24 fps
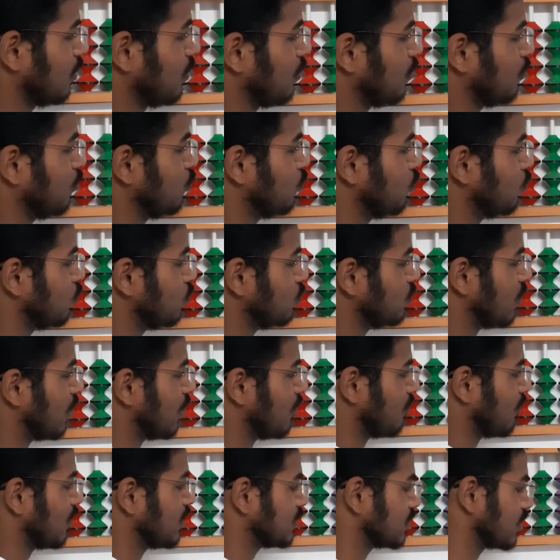do
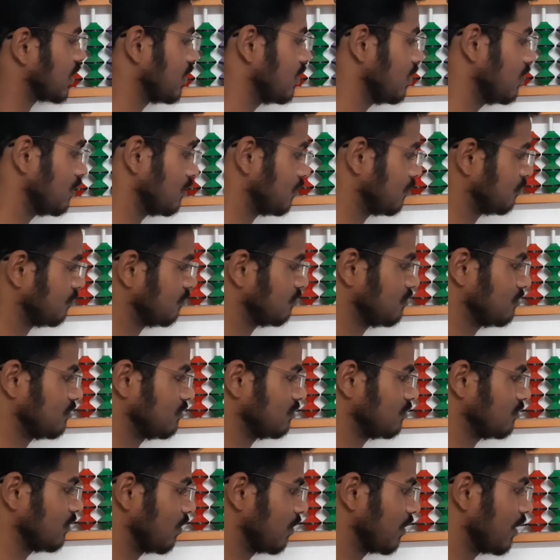235 skill.
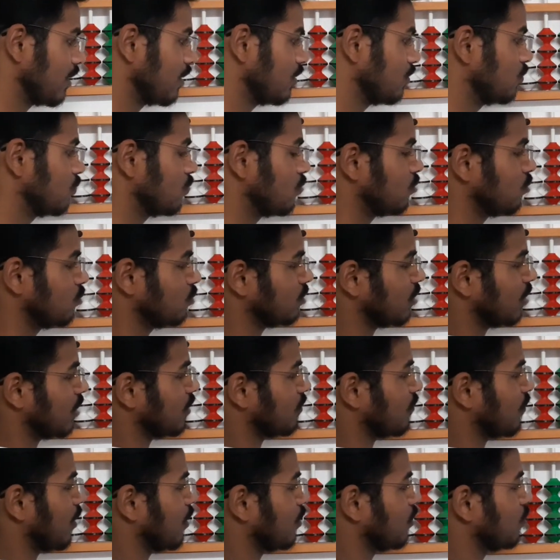Okay, do
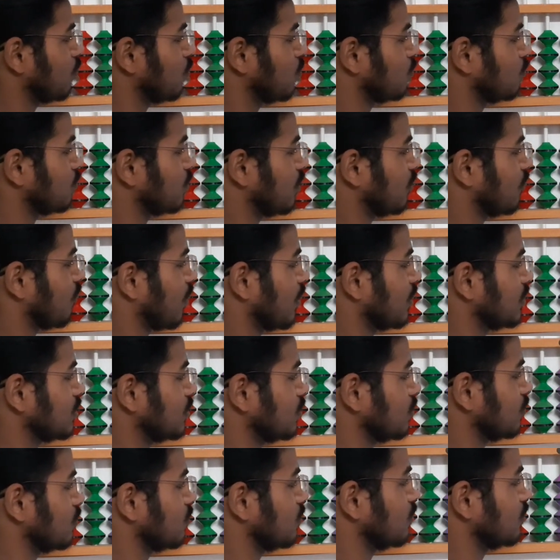235 to 2350.
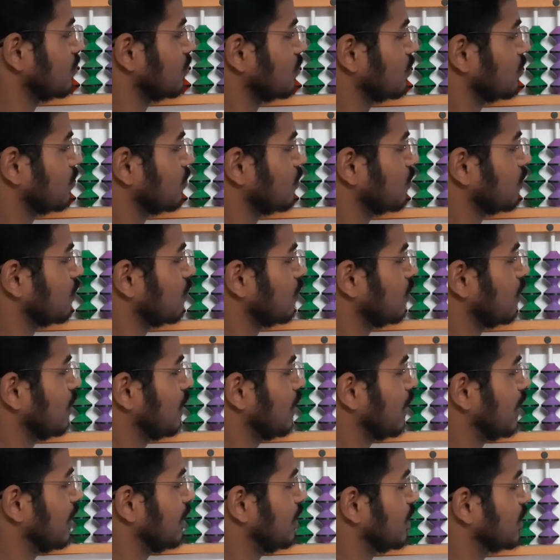So
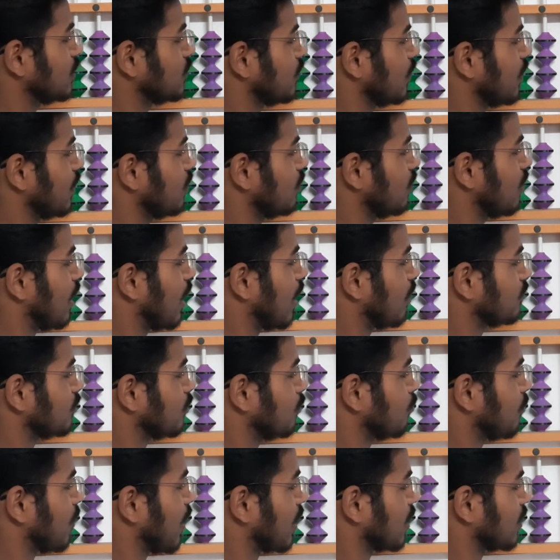in this way you'll have some
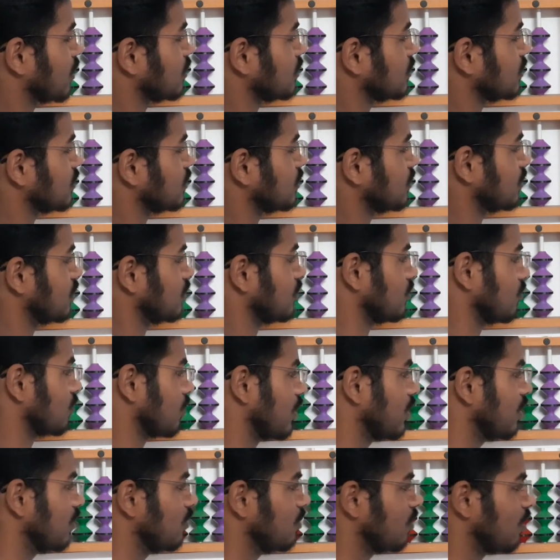practice. Okay,
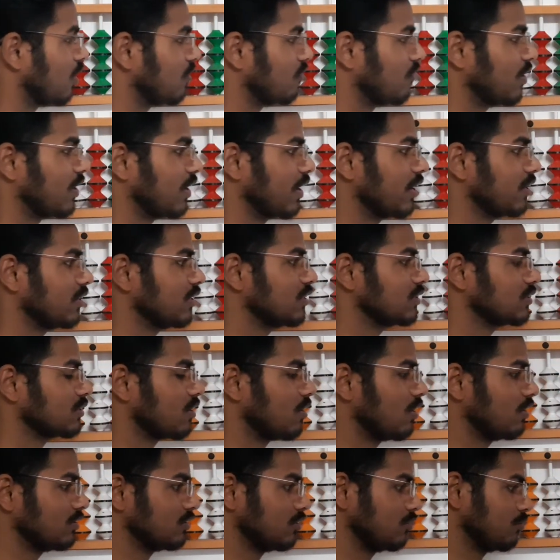you'll not forget this
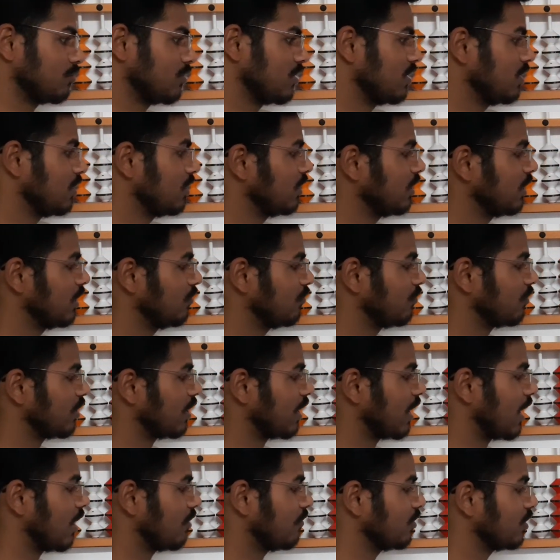concept. If you are
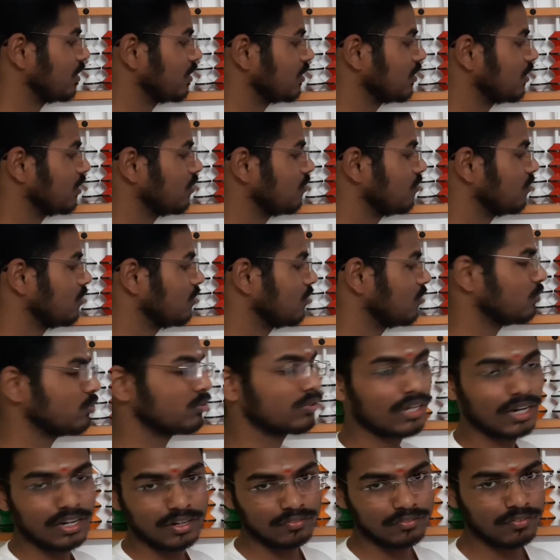having
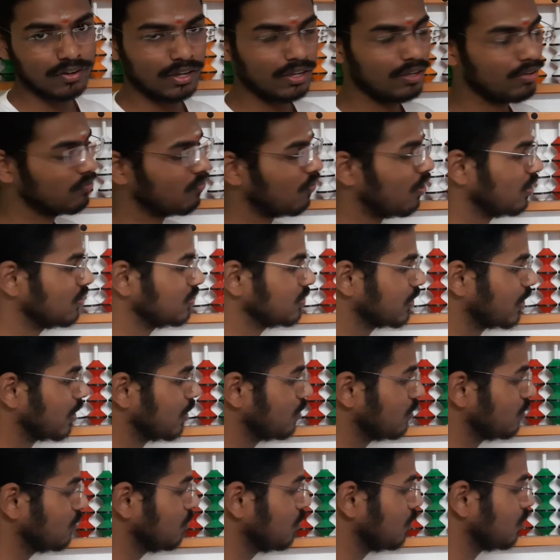235, what you can
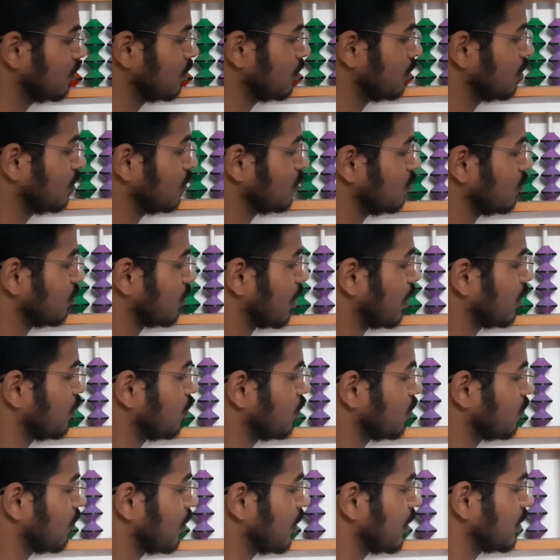do, you can do
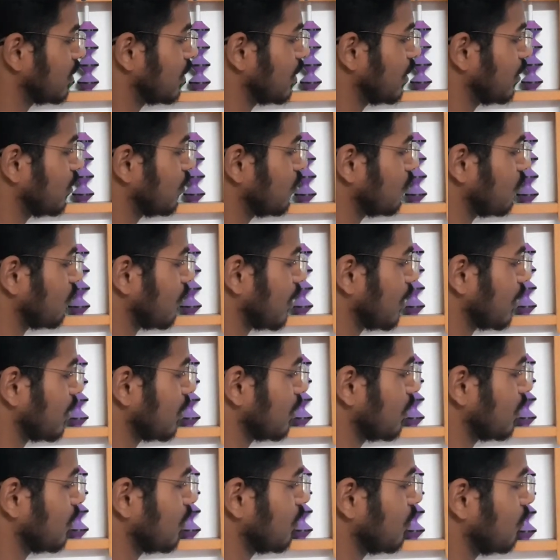23 into 5,
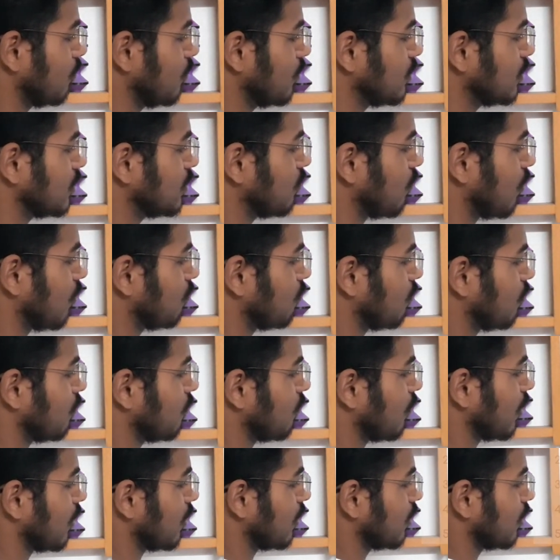which is 115.